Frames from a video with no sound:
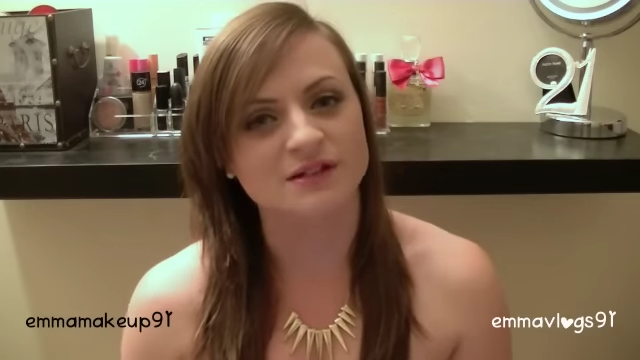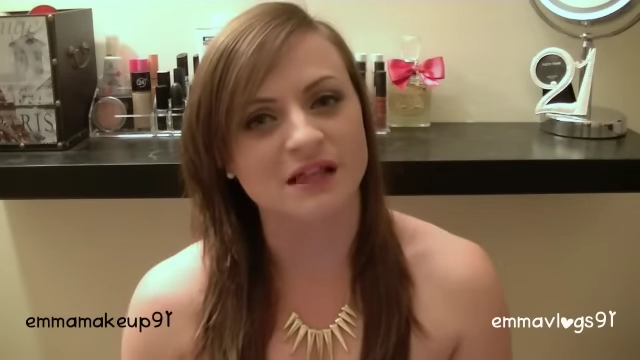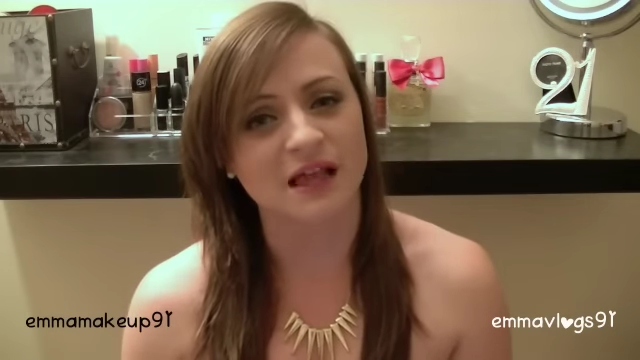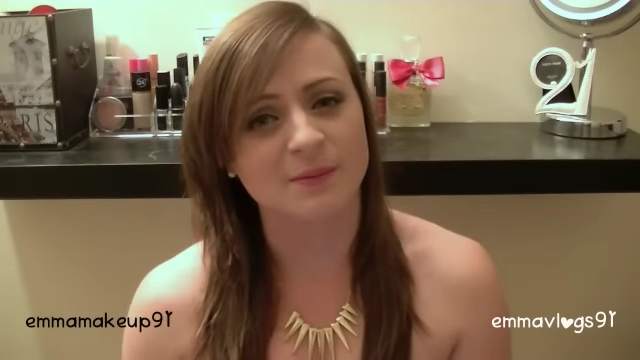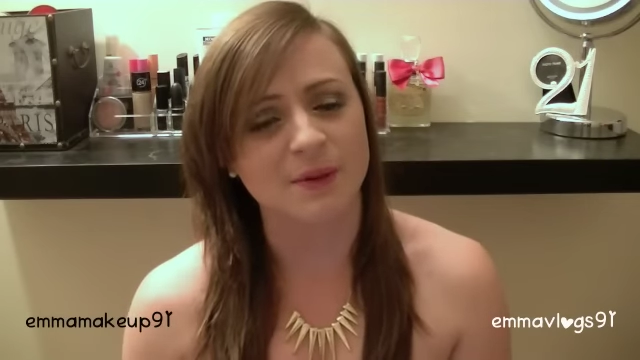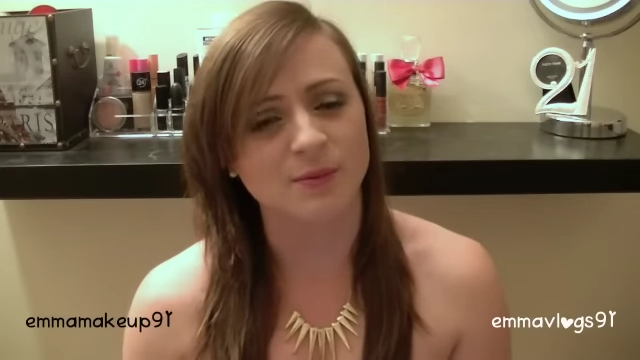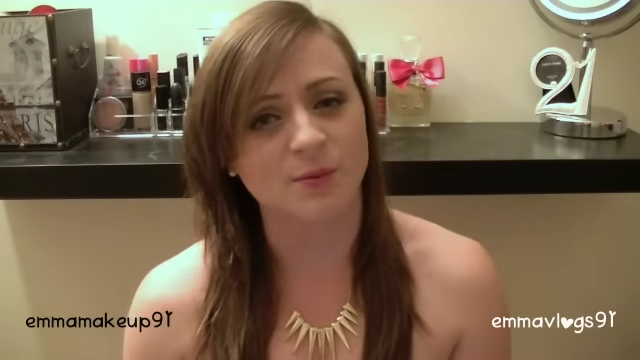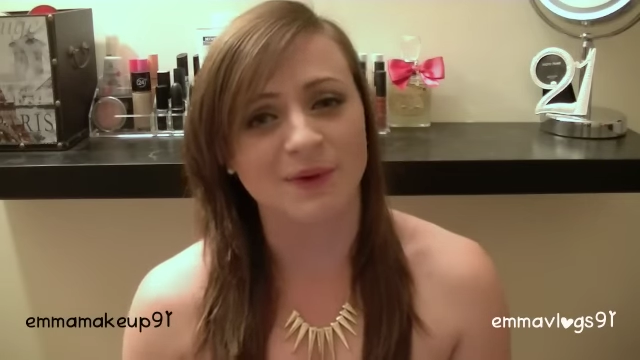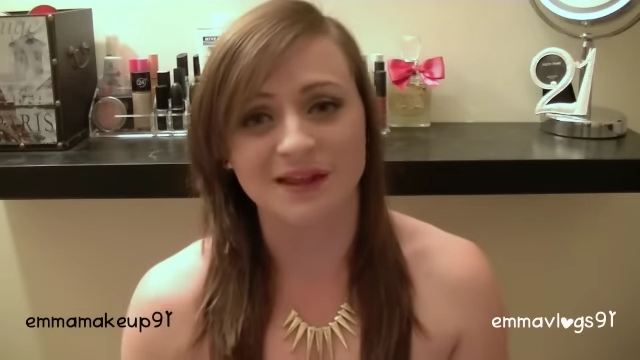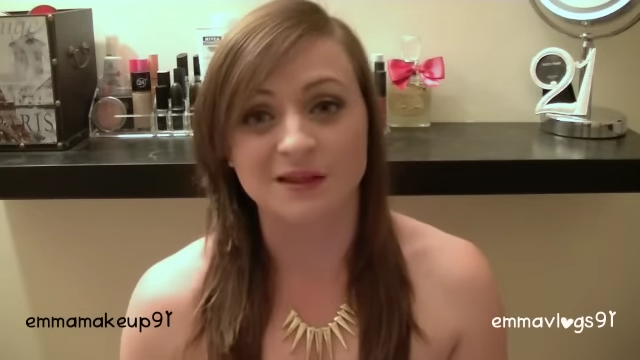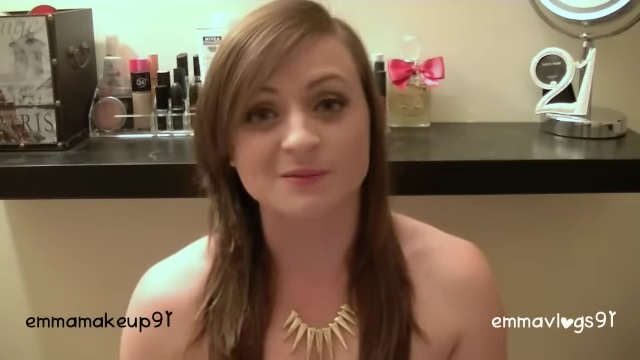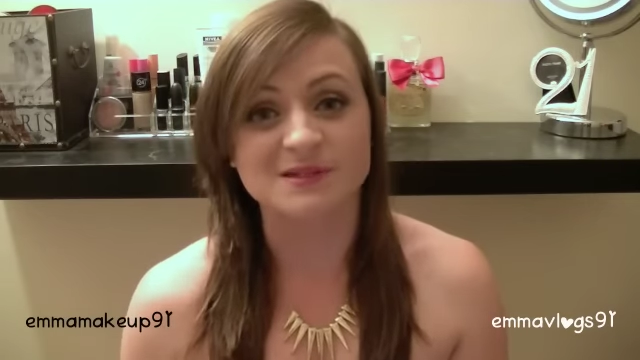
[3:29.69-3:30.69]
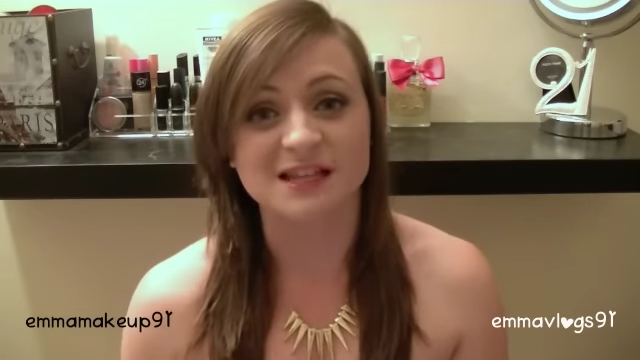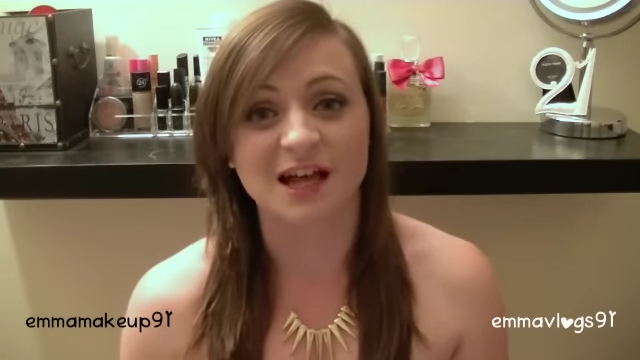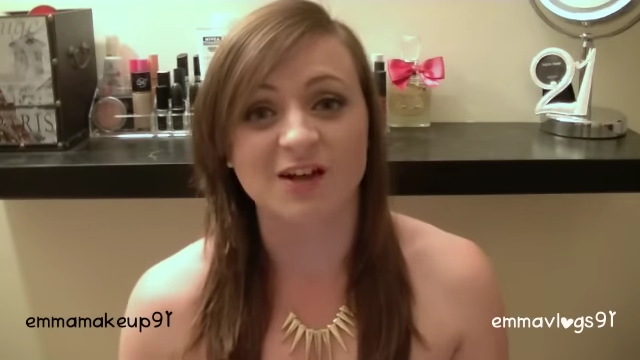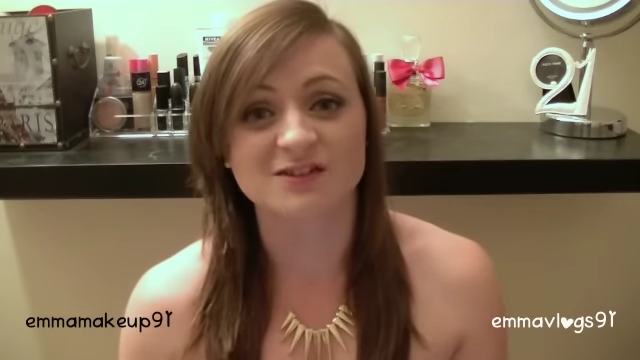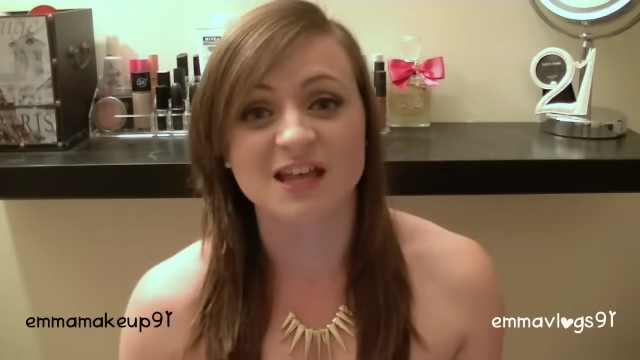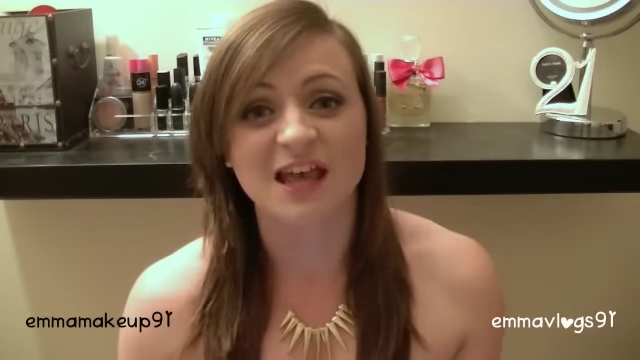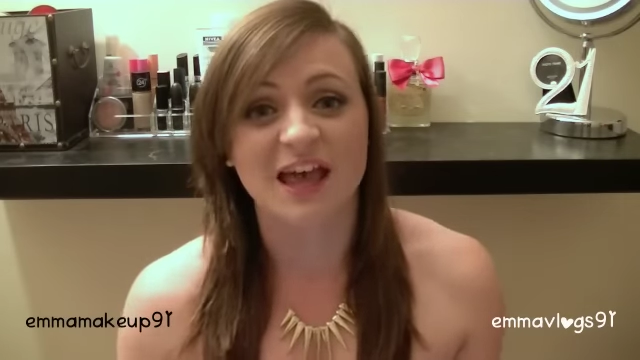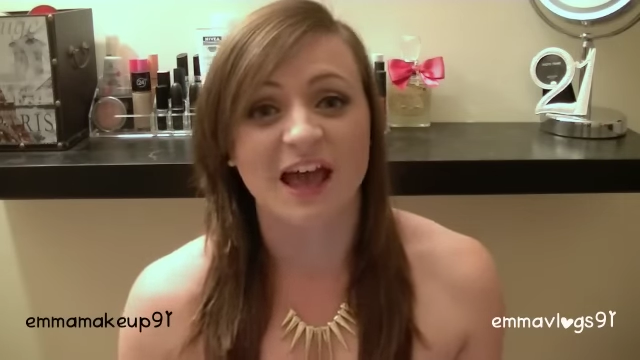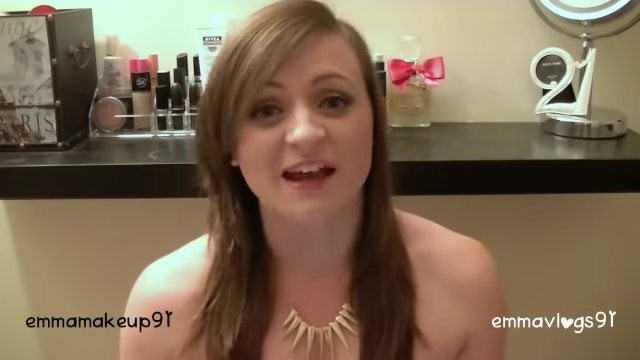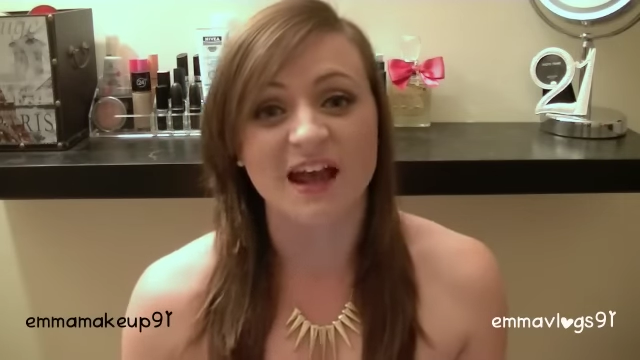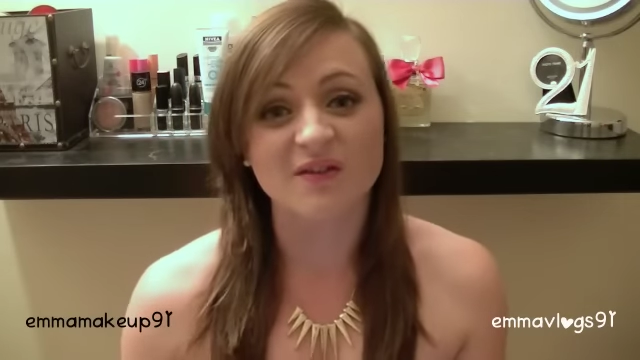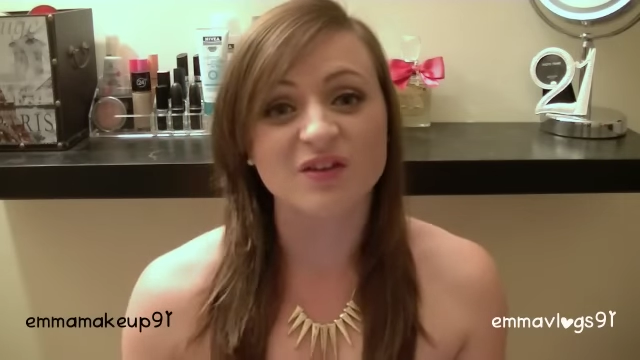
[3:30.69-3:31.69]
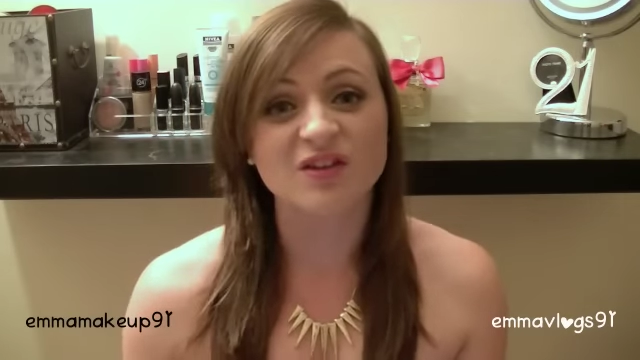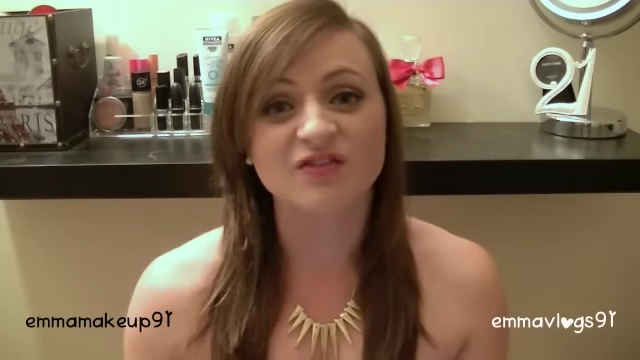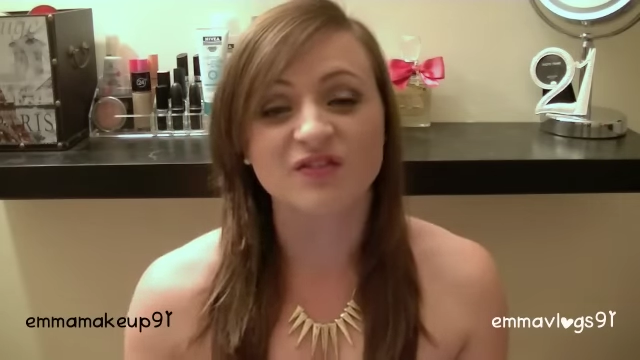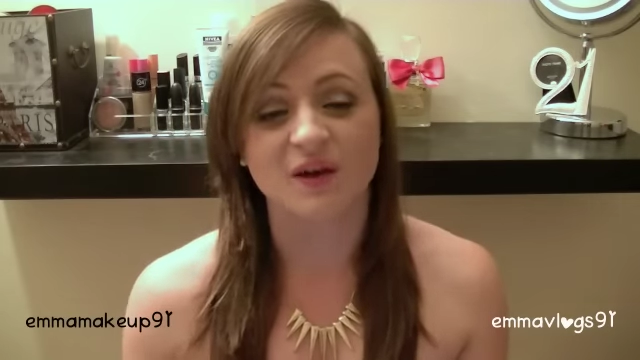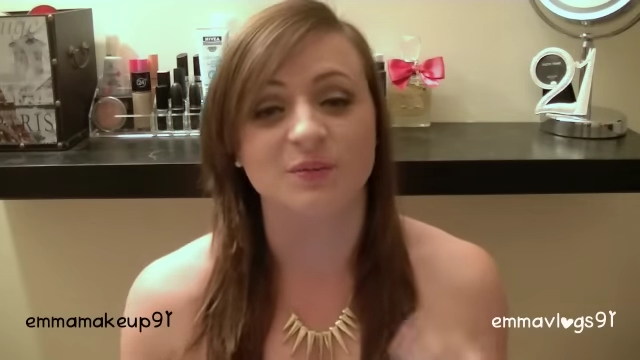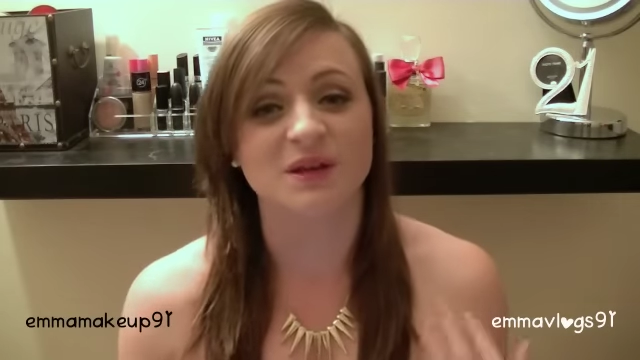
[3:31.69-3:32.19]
I like people being themselves and having fun,